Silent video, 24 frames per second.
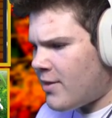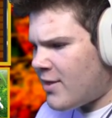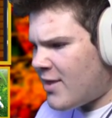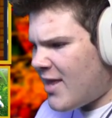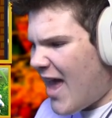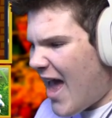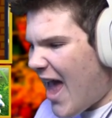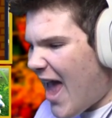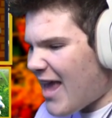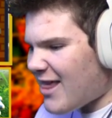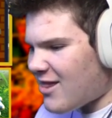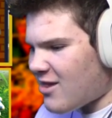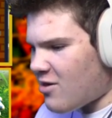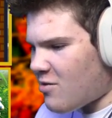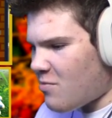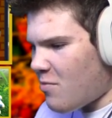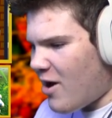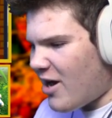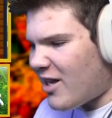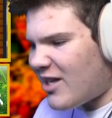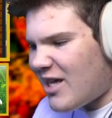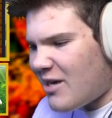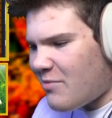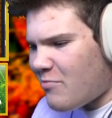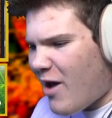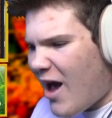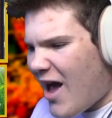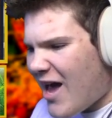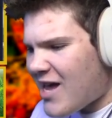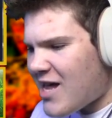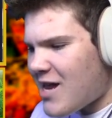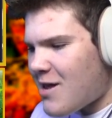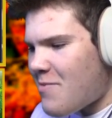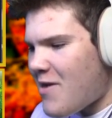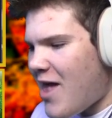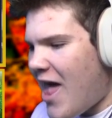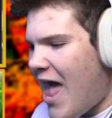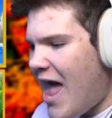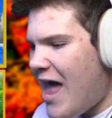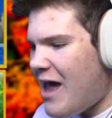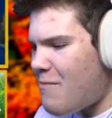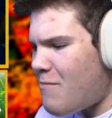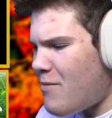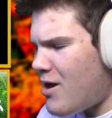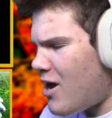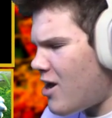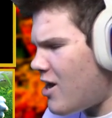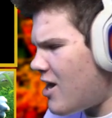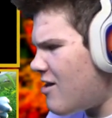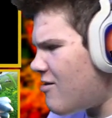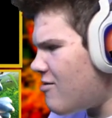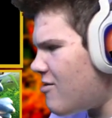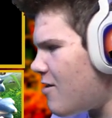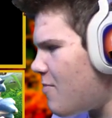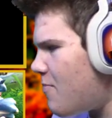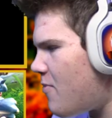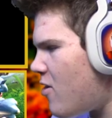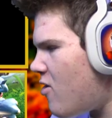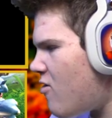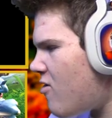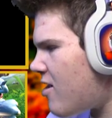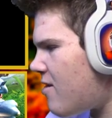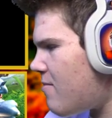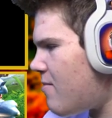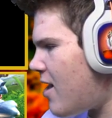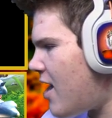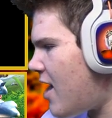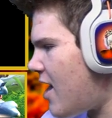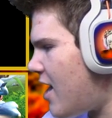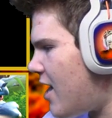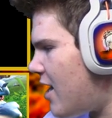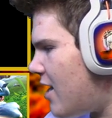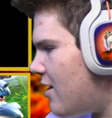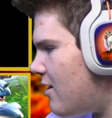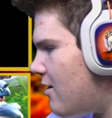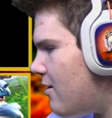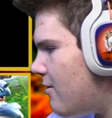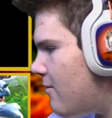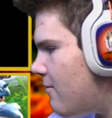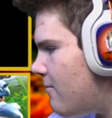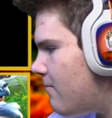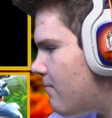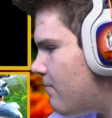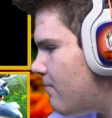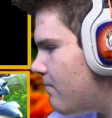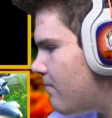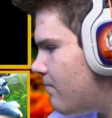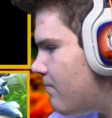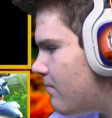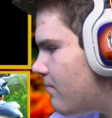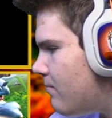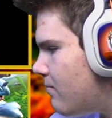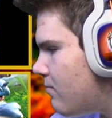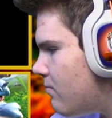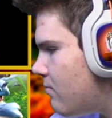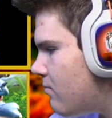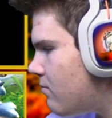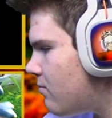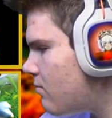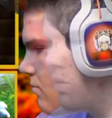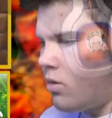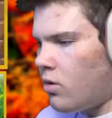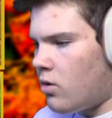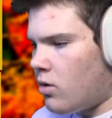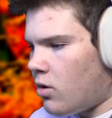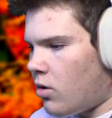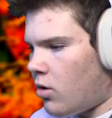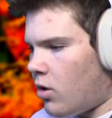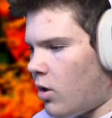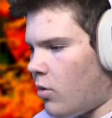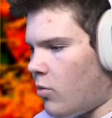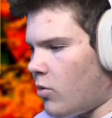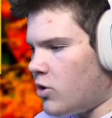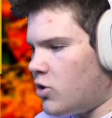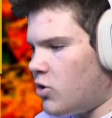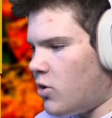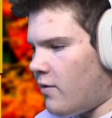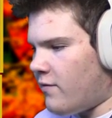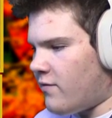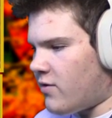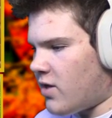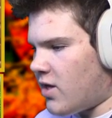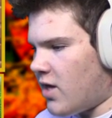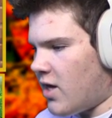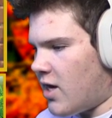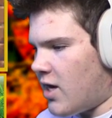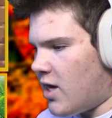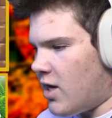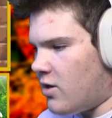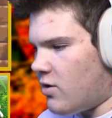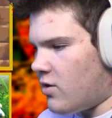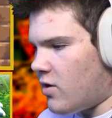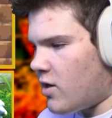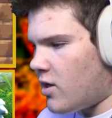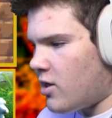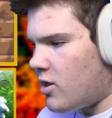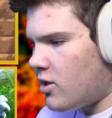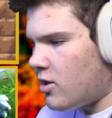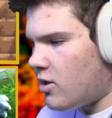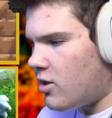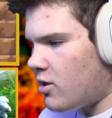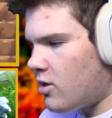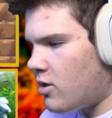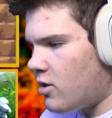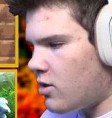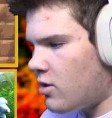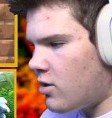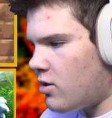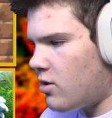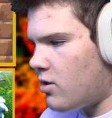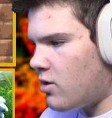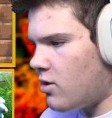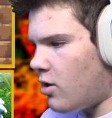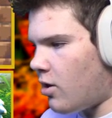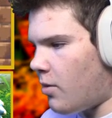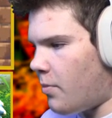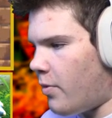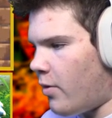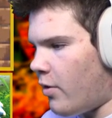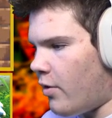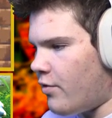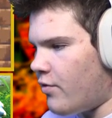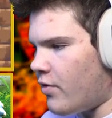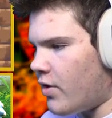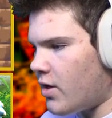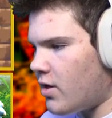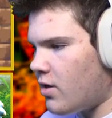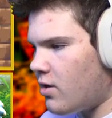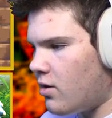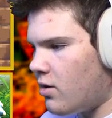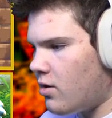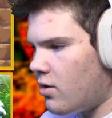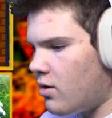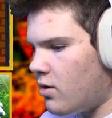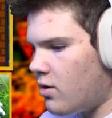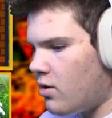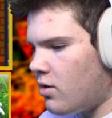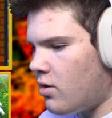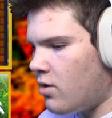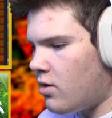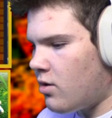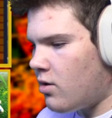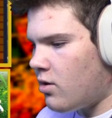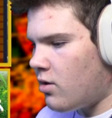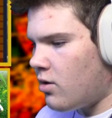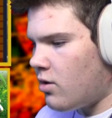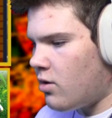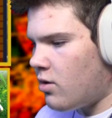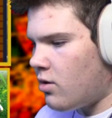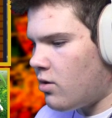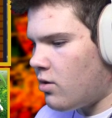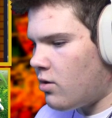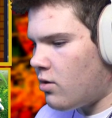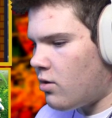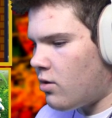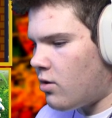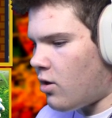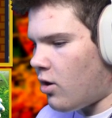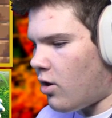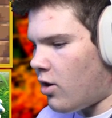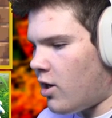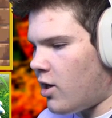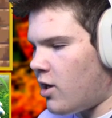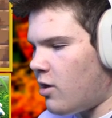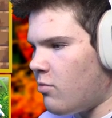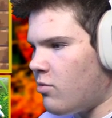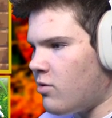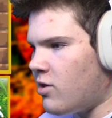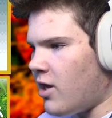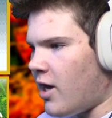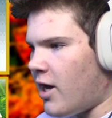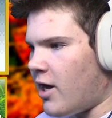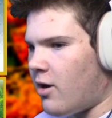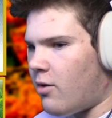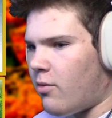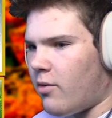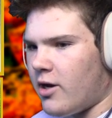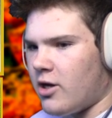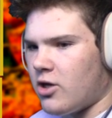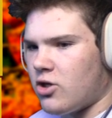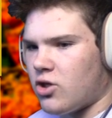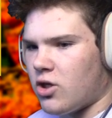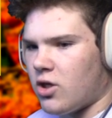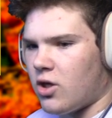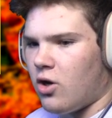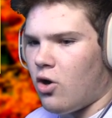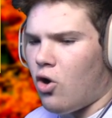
Hey, there's one team rocket up ahead, Mary here, your Pokemon! Alright, what you have to say, Kingdra? Or Perdra? Guarding you with adoration.